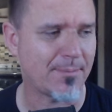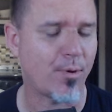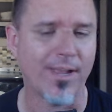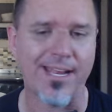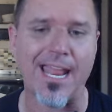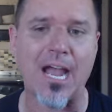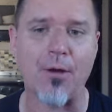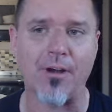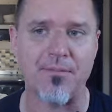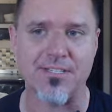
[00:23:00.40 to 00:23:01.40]
at the point
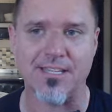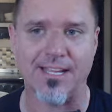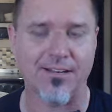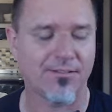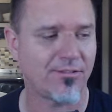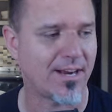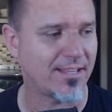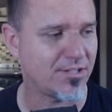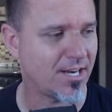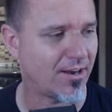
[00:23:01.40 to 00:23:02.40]
now where I'm just like
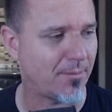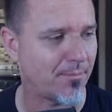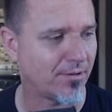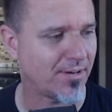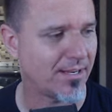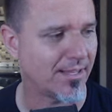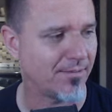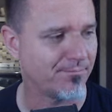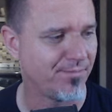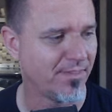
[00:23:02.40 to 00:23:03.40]
trying to cherry or trying to like